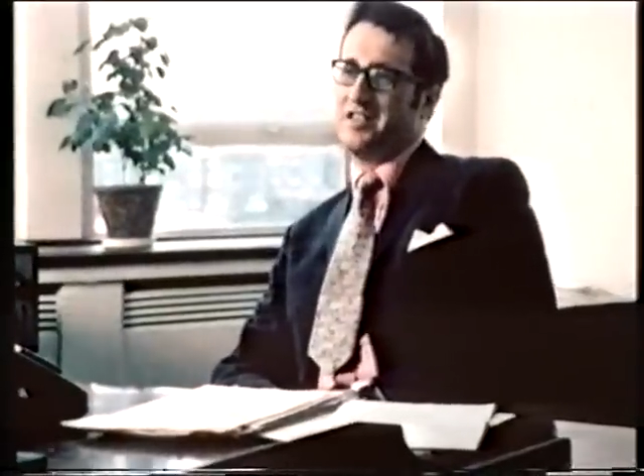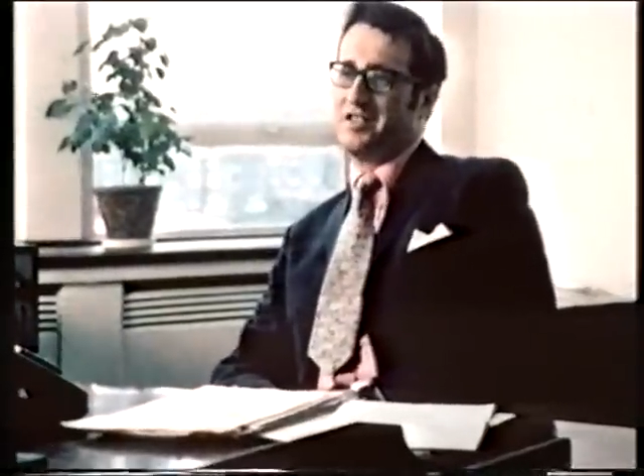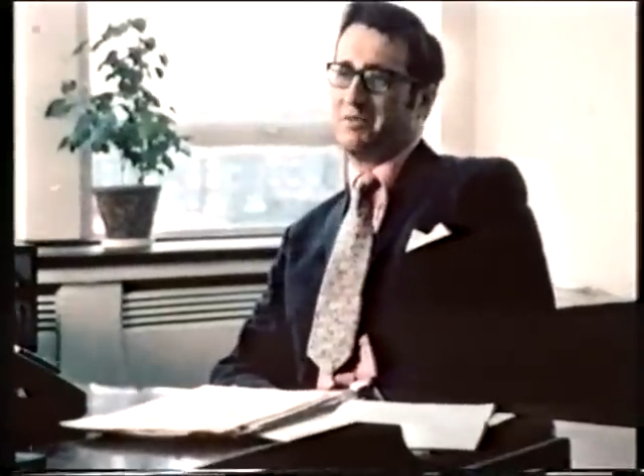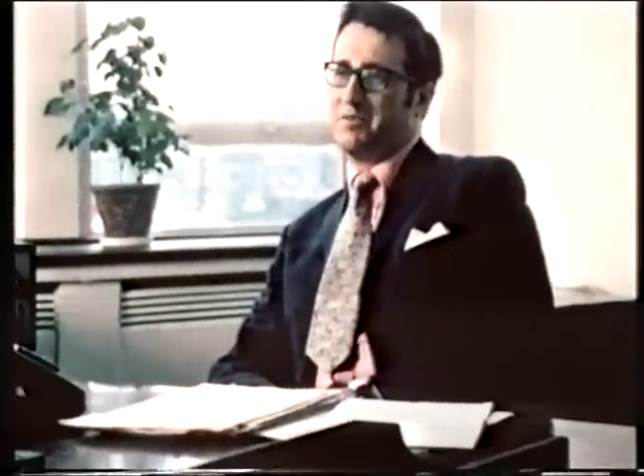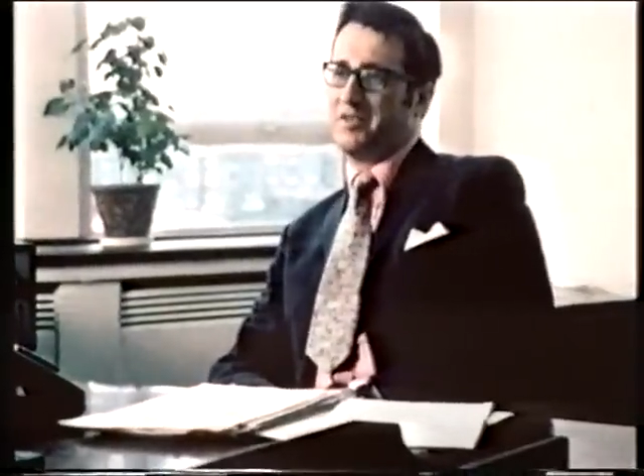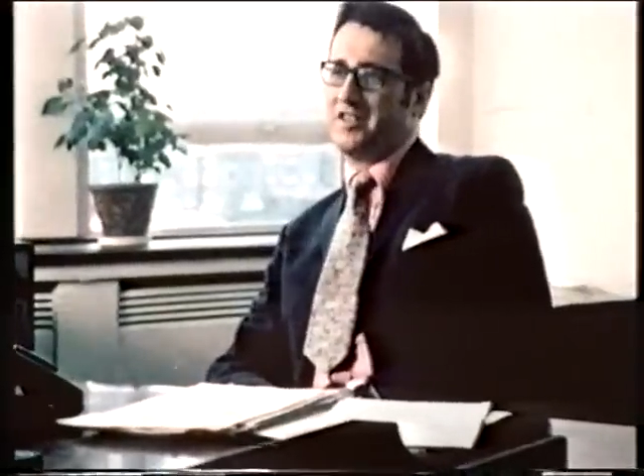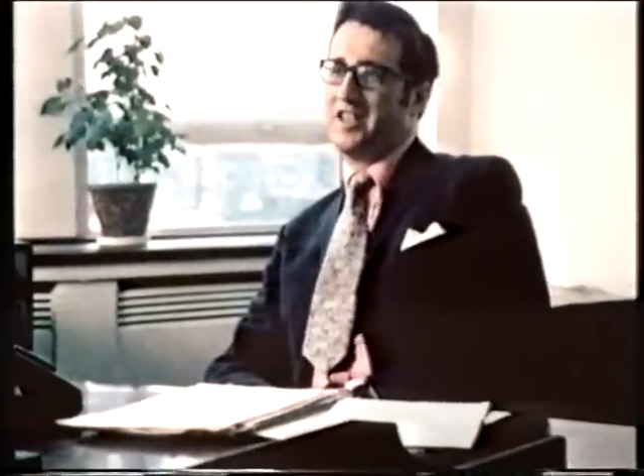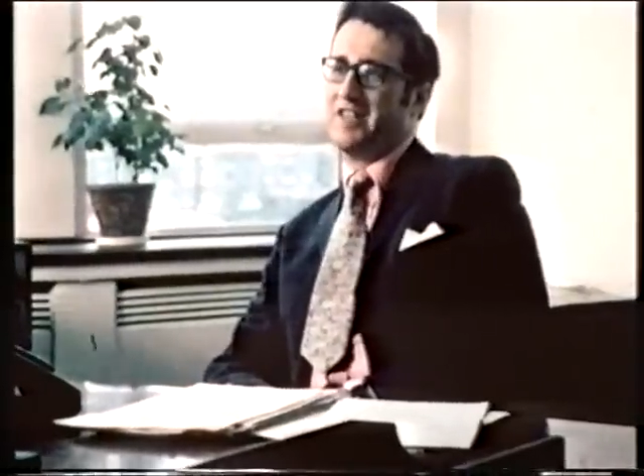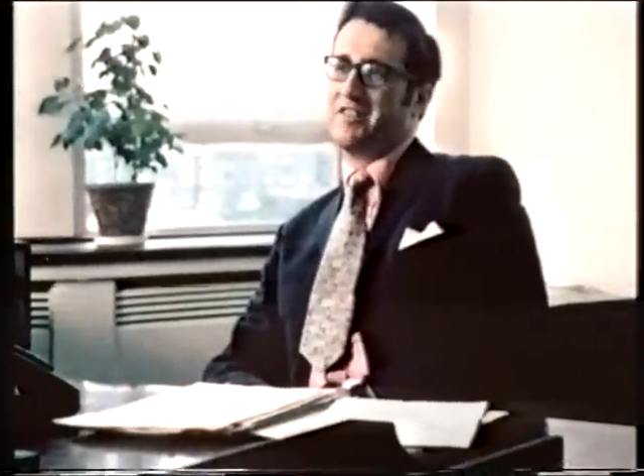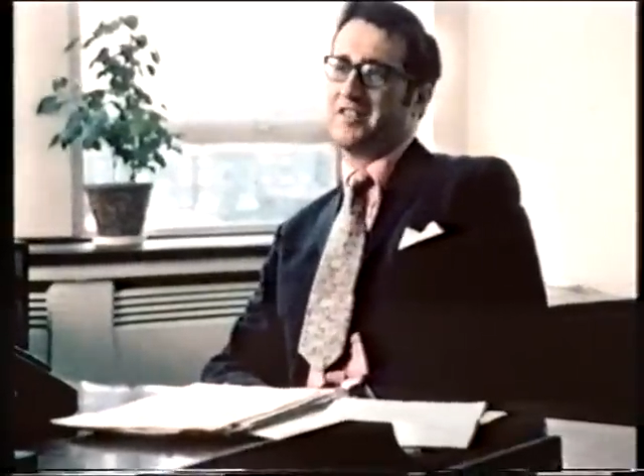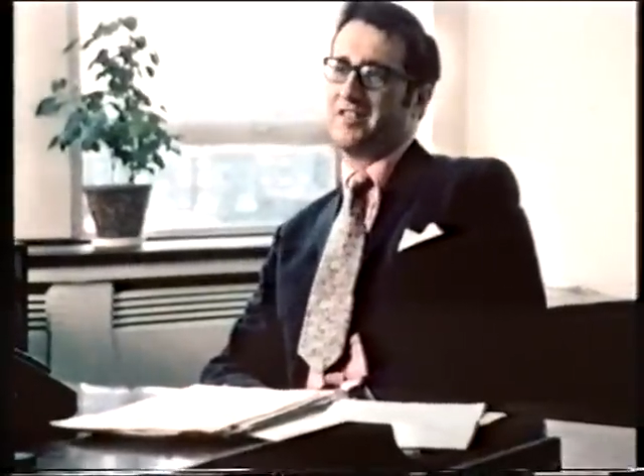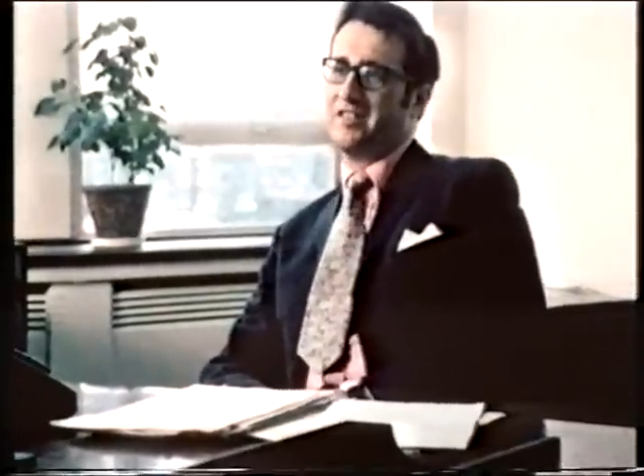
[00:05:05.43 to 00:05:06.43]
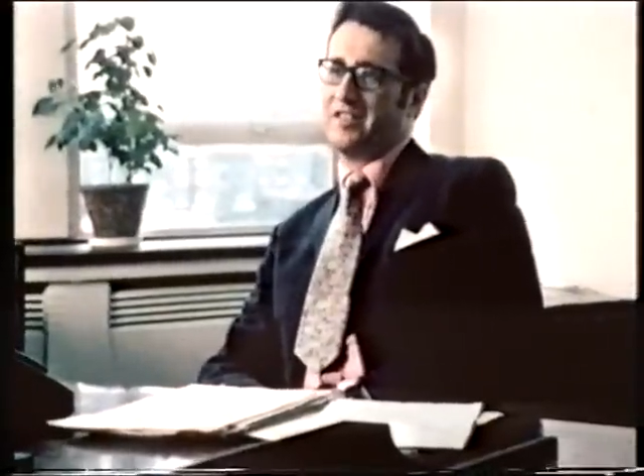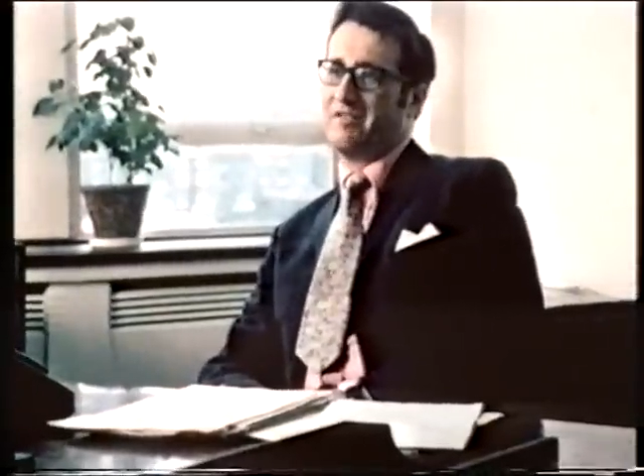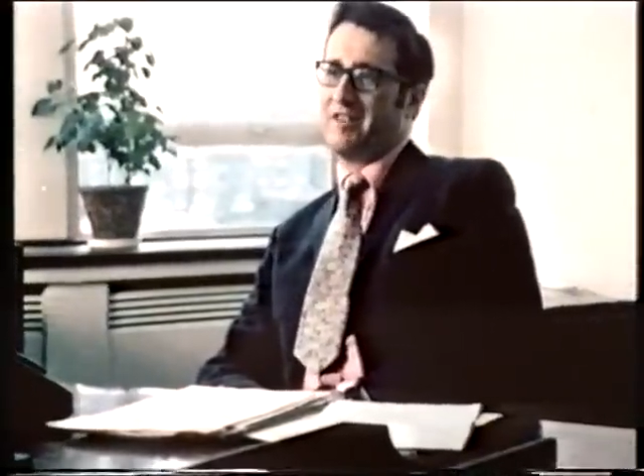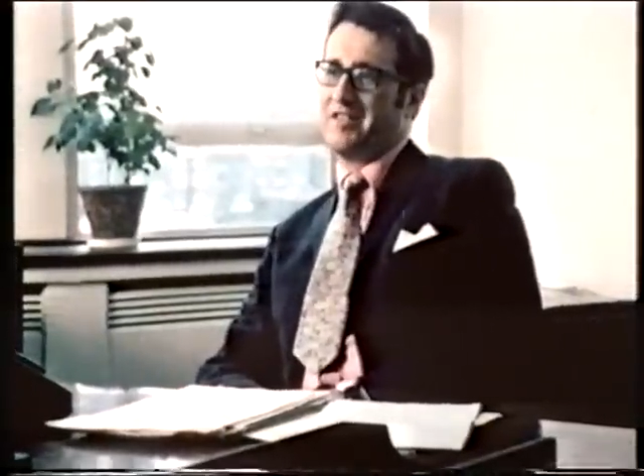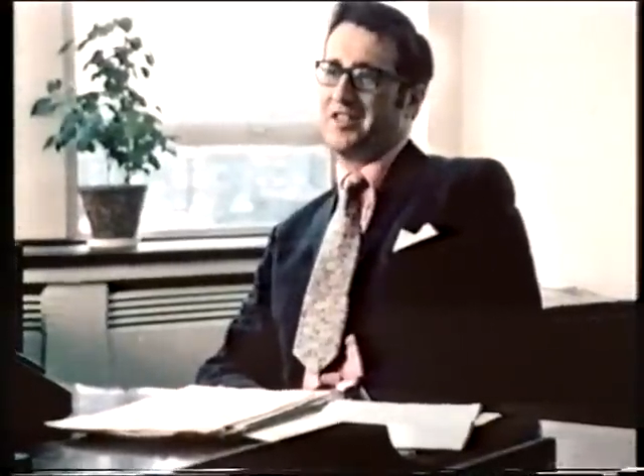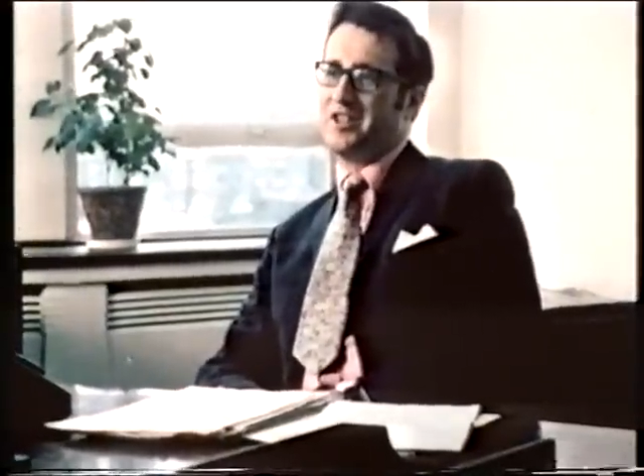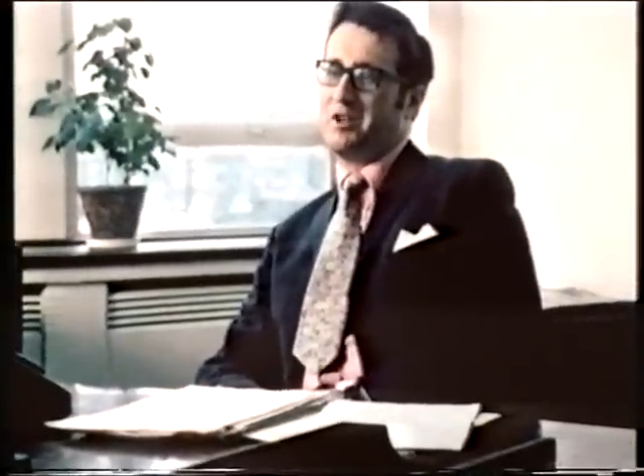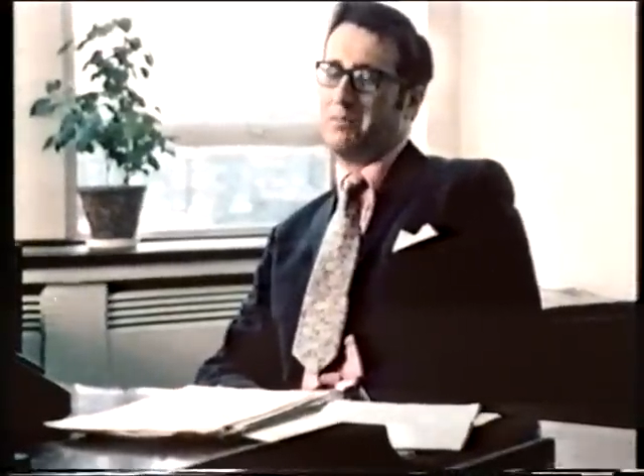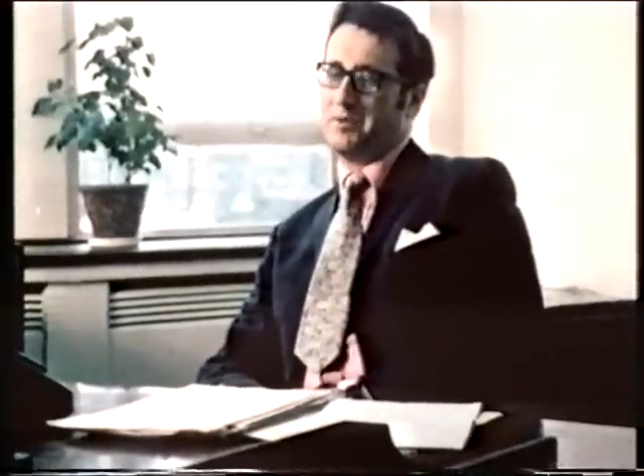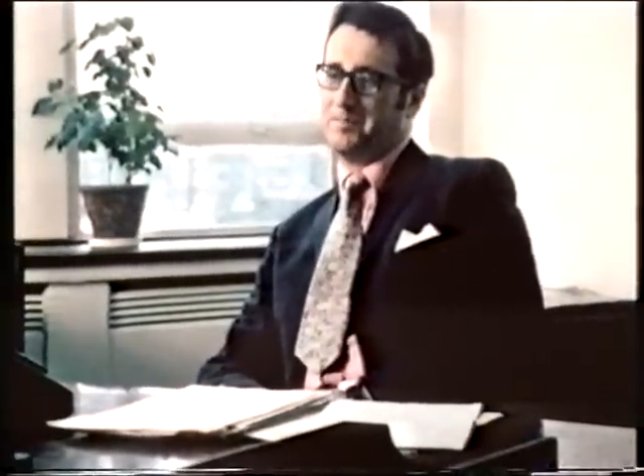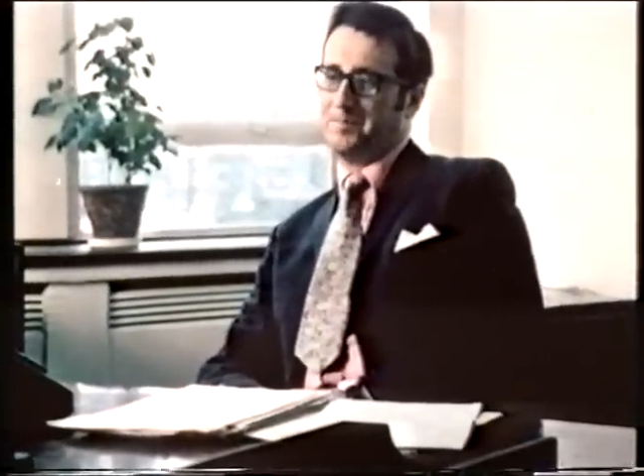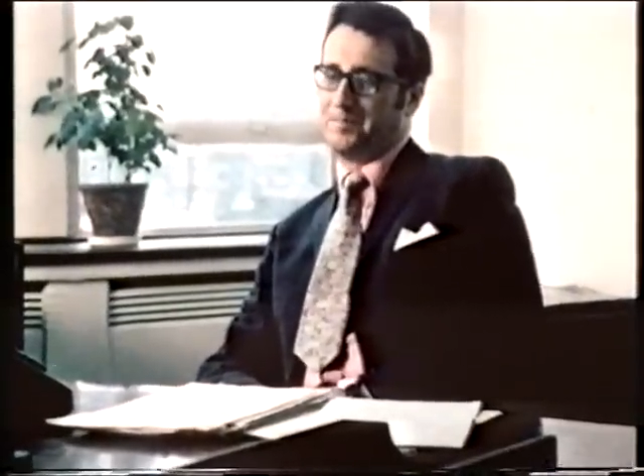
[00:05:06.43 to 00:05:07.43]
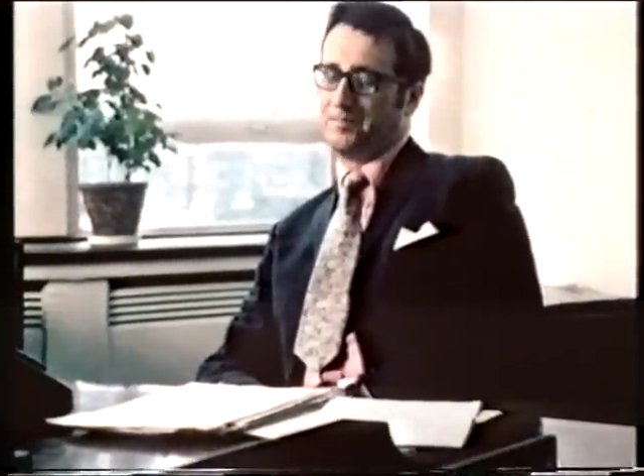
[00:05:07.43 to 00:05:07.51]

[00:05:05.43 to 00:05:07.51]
is to put the aerial at the very top.